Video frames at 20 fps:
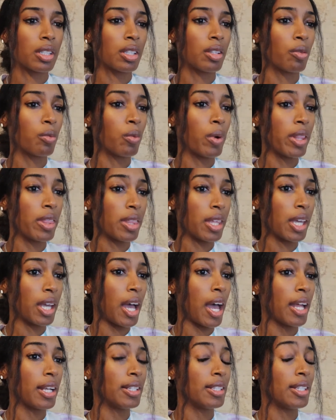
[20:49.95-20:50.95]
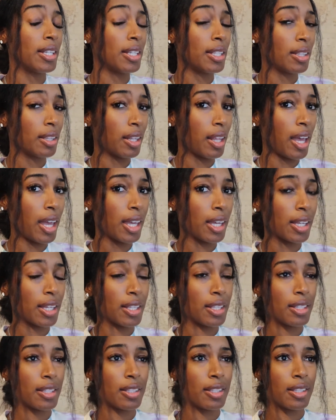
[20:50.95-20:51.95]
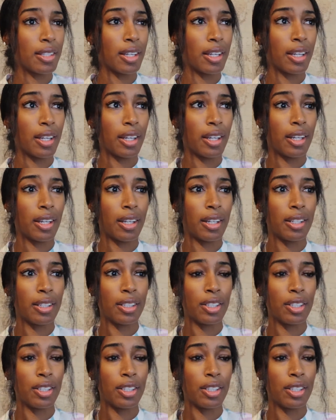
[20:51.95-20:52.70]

The one thing I didn't like is the,